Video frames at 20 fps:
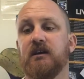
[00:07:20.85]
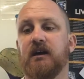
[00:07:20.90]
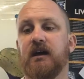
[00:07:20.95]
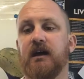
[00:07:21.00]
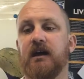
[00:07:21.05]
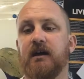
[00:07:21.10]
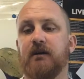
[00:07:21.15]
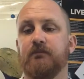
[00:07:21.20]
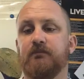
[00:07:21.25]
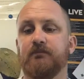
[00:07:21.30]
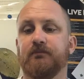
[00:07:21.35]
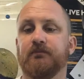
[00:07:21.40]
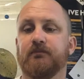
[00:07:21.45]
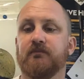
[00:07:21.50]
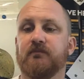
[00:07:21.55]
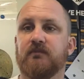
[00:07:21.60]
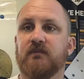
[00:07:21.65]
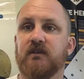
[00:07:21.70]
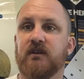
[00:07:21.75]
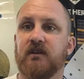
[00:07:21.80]

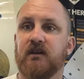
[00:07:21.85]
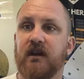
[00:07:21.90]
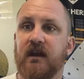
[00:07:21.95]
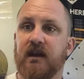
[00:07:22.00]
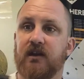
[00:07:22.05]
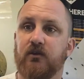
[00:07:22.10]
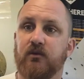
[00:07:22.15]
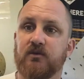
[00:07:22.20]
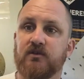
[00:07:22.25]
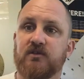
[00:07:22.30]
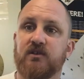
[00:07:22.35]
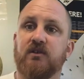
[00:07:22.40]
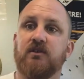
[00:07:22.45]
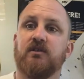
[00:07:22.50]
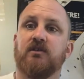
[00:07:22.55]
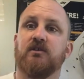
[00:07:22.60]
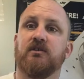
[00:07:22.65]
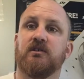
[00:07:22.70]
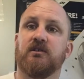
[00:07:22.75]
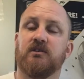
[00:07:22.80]
And also
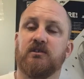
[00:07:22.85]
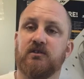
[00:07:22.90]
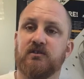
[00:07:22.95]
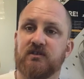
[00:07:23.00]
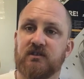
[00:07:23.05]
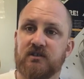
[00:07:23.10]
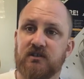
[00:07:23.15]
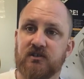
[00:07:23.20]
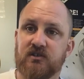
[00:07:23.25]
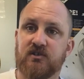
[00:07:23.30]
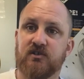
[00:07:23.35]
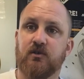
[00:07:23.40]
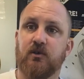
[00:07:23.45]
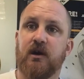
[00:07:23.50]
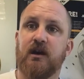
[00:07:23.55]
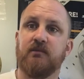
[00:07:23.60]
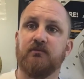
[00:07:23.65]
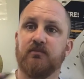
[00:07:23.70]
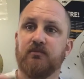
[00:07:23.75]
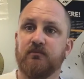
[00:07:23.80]
you can use it to
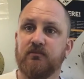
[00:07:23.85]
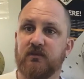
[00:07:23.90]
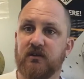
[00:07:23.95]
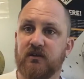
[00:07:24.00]
scrape.